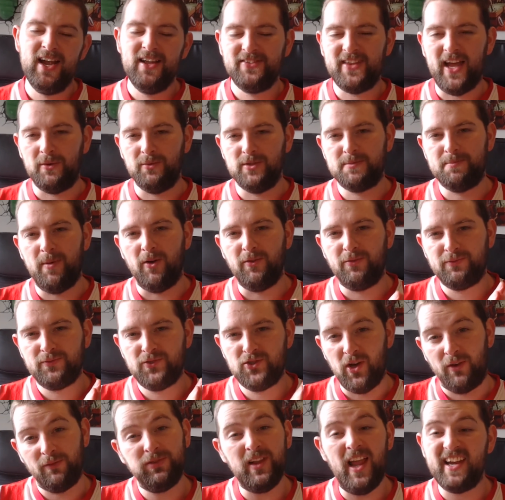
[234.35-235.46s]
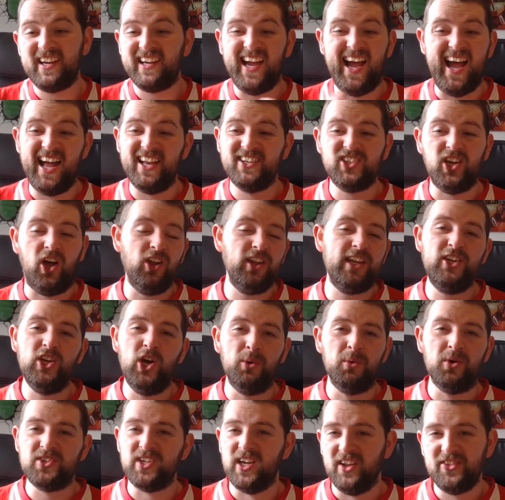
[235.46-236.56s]
That was both John Fleck and Ollie
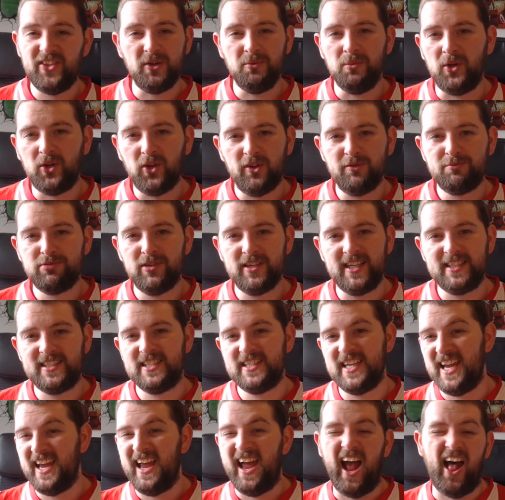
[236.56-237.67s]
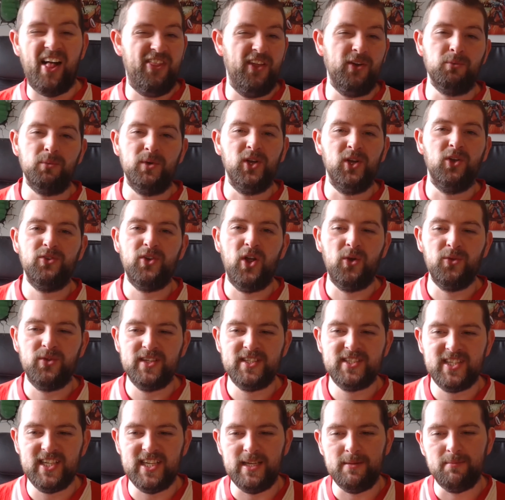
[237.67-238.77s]
Norwood. I think we could have predicted it. I think we all know this
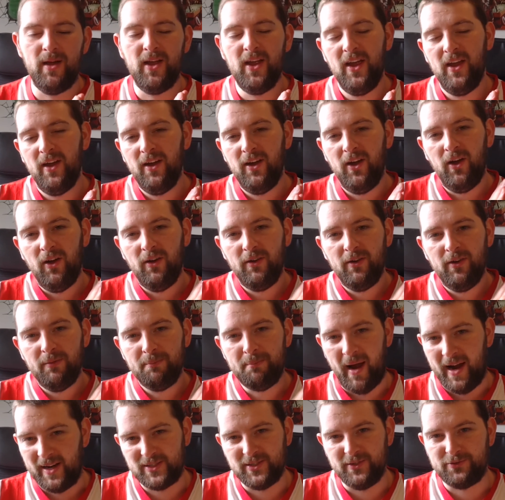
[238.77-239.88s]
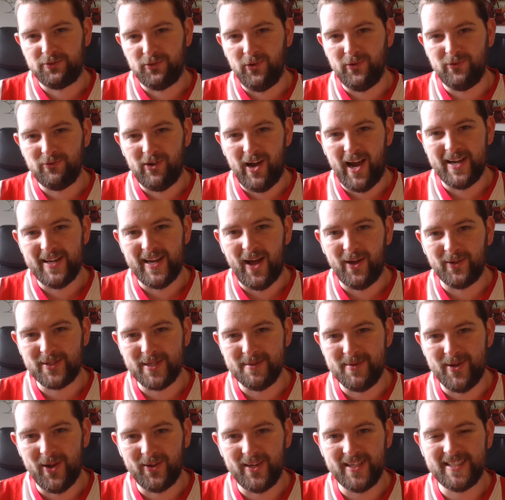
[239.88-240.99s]
team back to front right now, to
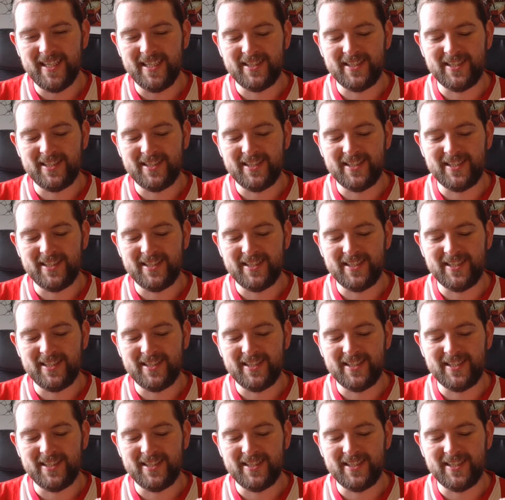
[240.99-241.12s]
be honest.